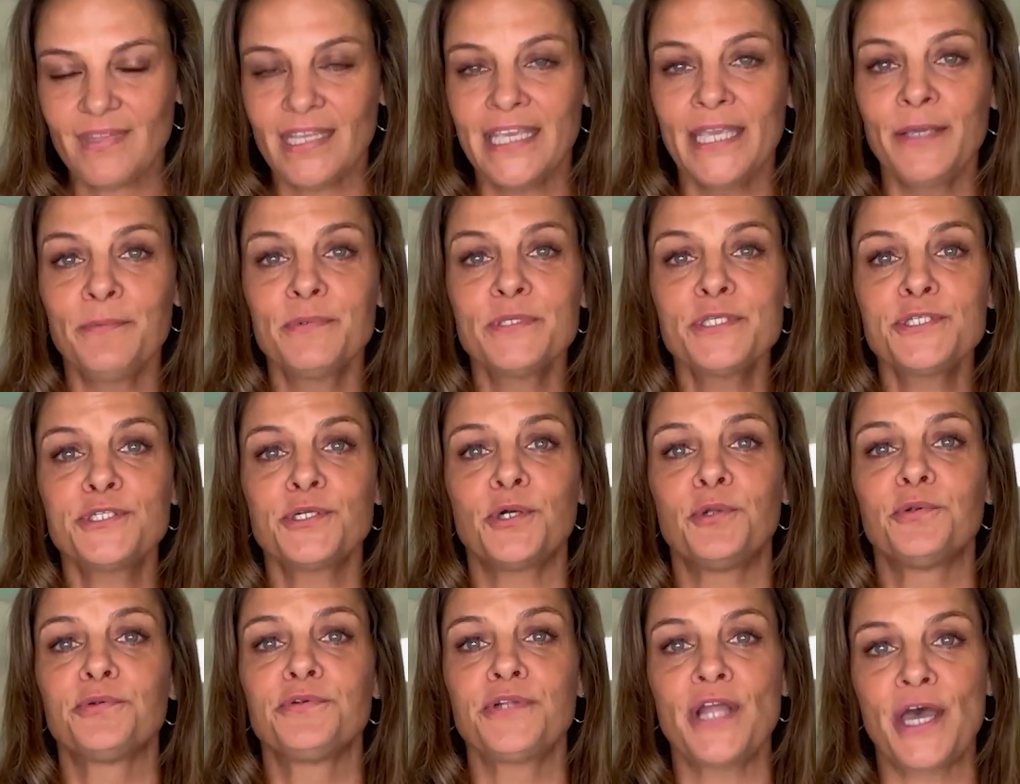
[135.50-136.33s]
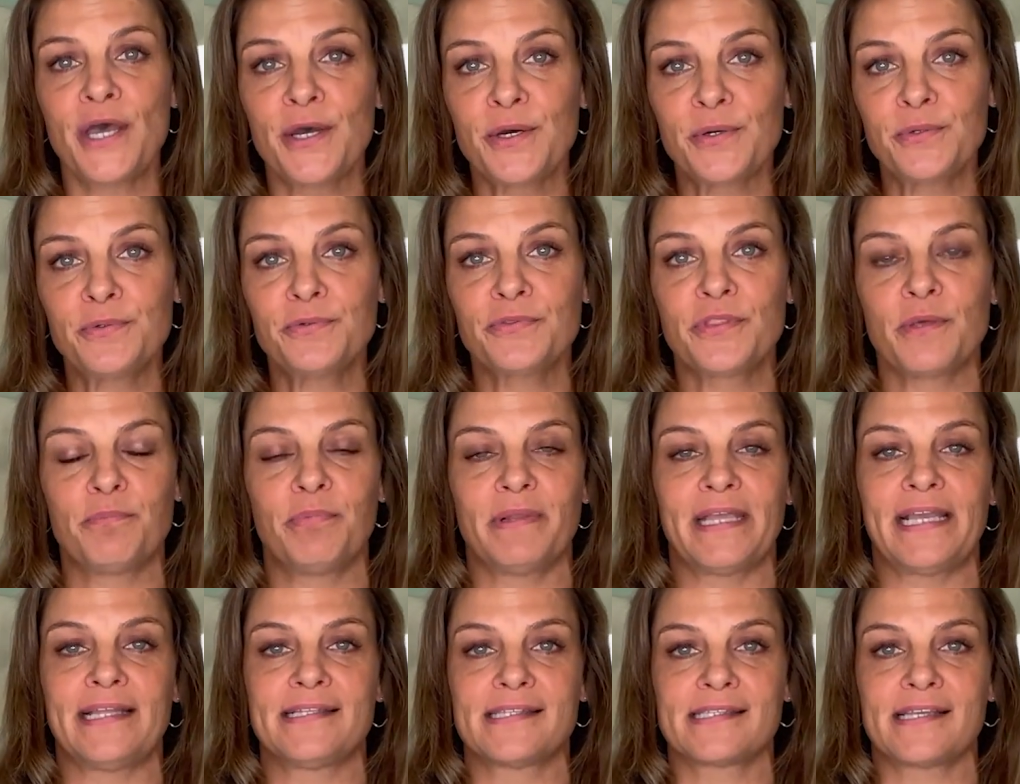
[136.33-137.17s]
He was told no, the
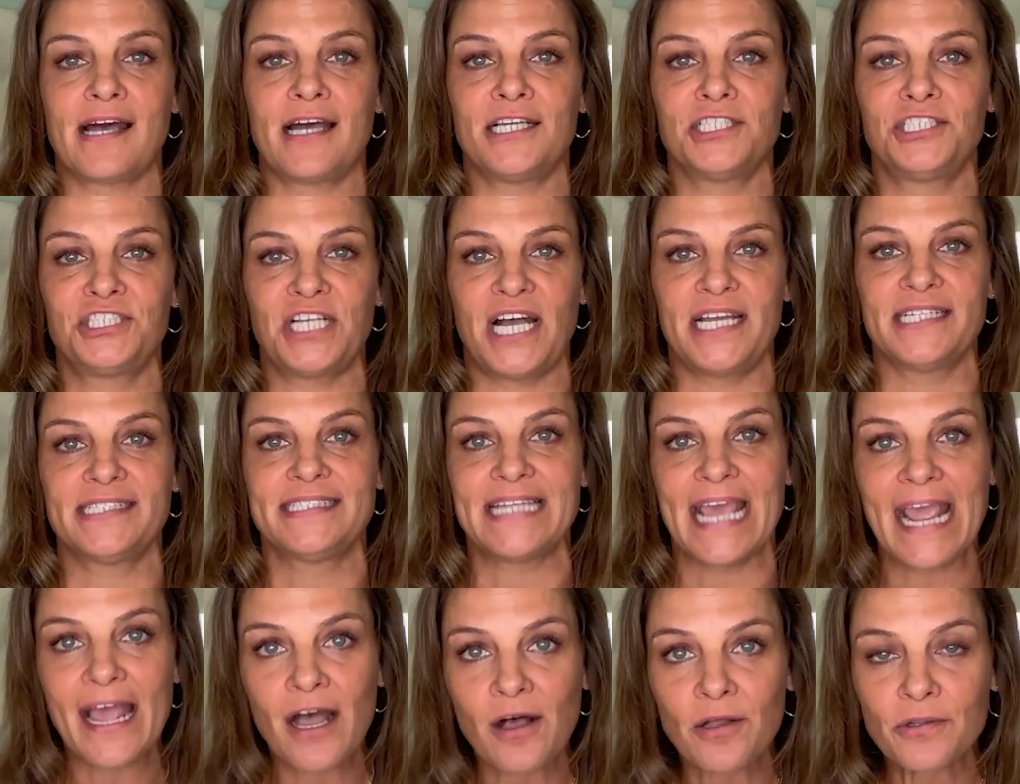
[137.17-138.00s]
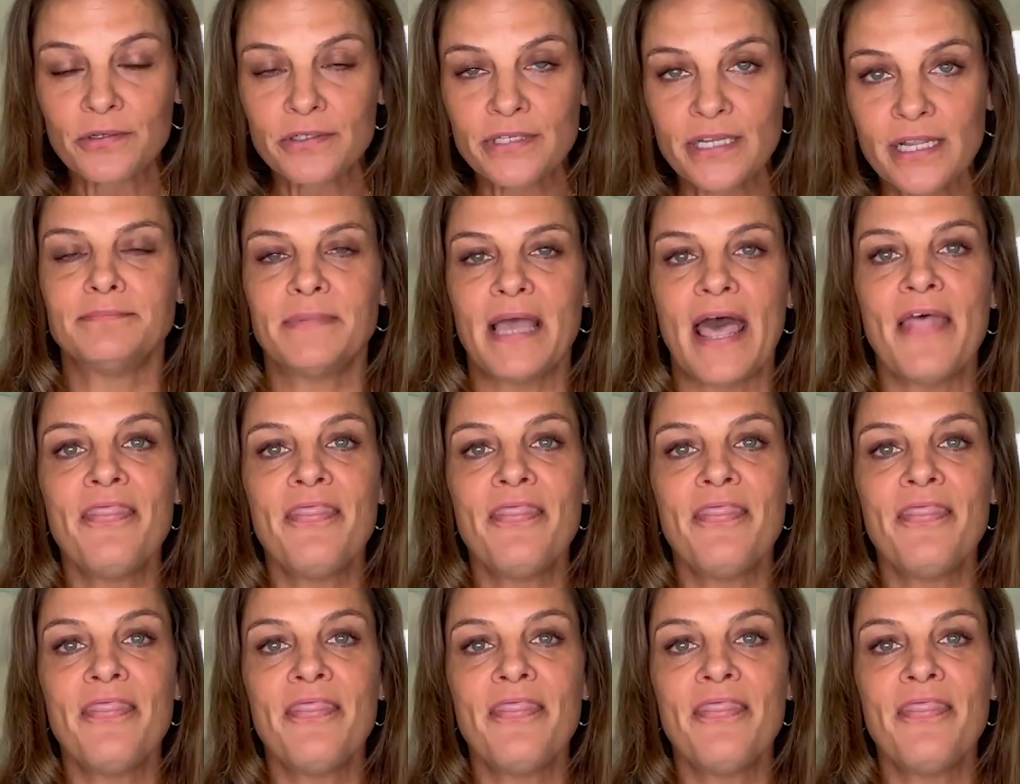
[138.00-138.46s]
plans got shot down.